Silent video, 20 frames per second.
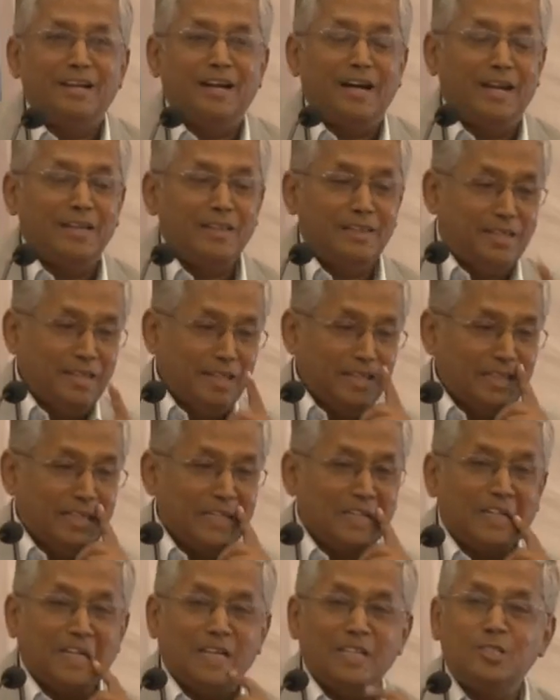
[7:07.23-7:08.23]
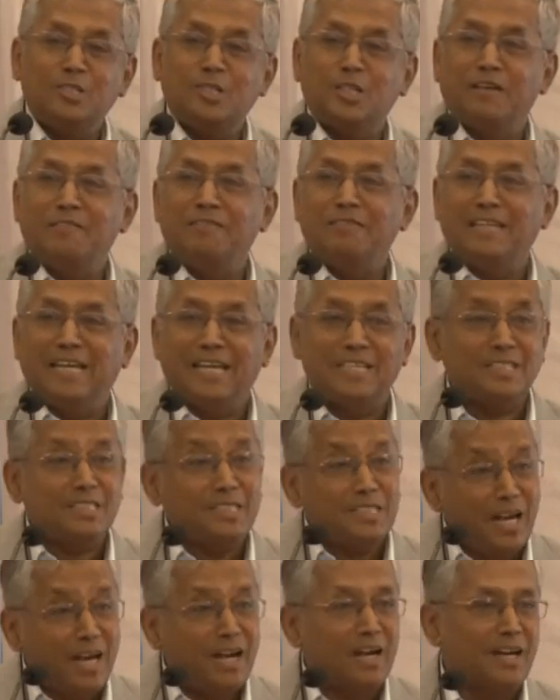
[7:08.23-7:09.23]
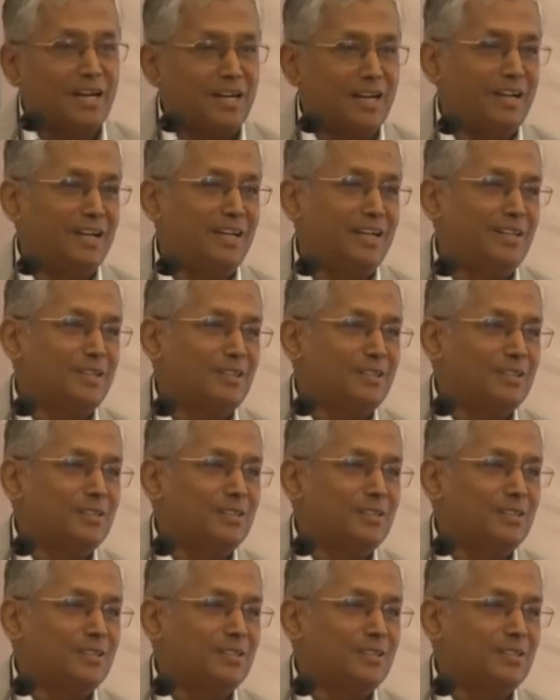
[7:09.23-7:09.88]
I think the culture of yes sir and